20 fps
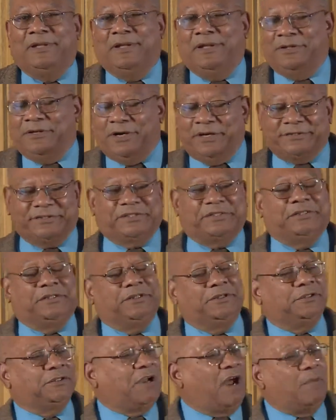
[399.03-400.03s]
Not
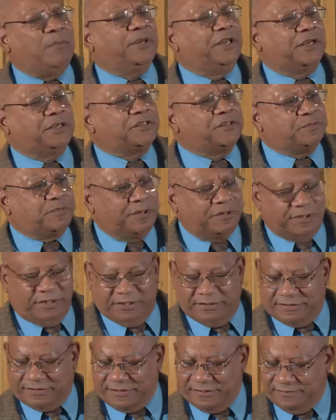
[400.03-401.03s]
an uncommon
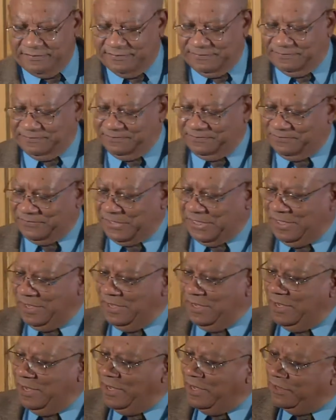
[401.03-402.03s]
experience.
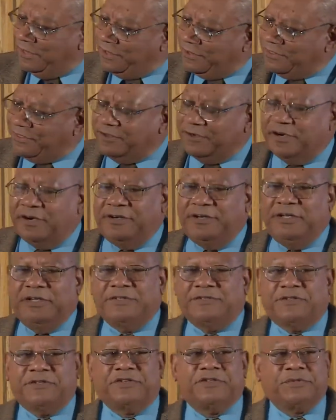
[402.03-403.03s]
The third
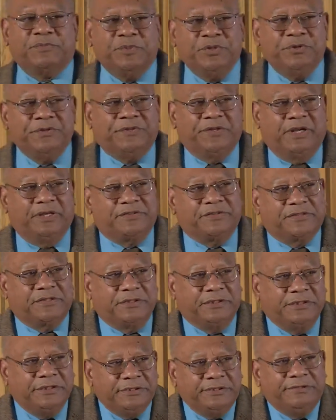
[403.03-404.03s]
is the smoothness.
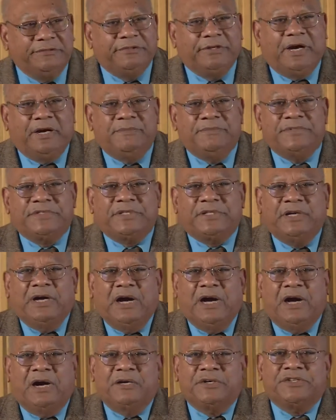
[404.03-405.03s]
Good rums
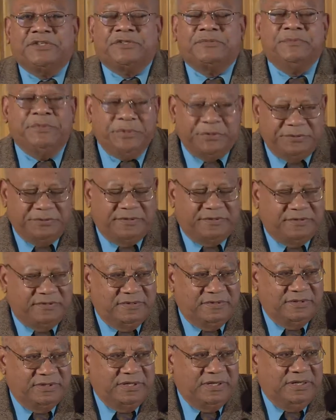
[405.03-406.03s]
are smooth.
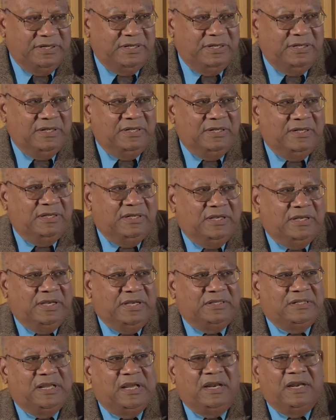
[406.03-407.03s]

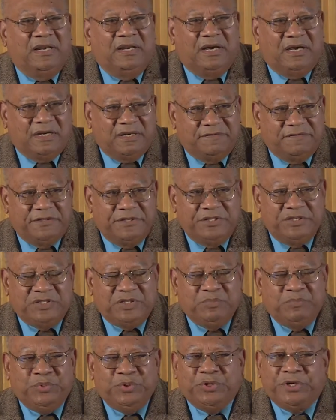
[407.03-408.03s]
And a lot of
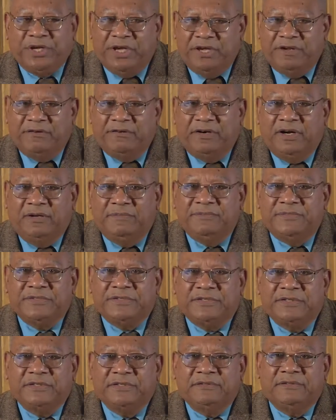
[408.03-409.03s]
these bouquet
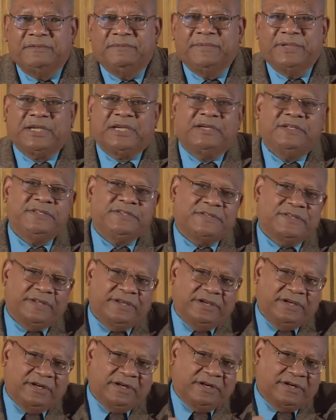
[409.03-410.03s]
rums, because
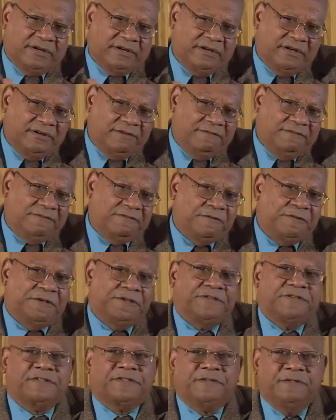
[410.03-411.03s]
they are
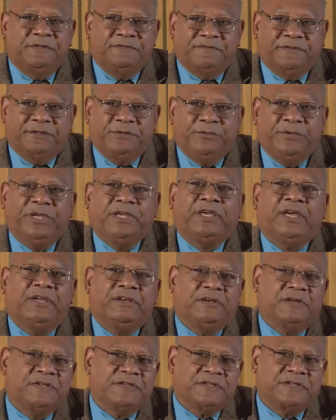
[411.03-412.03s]
forced over a
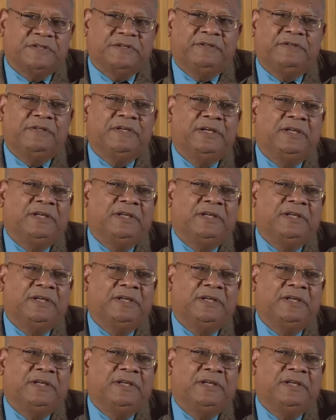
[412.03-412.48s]
weekend or so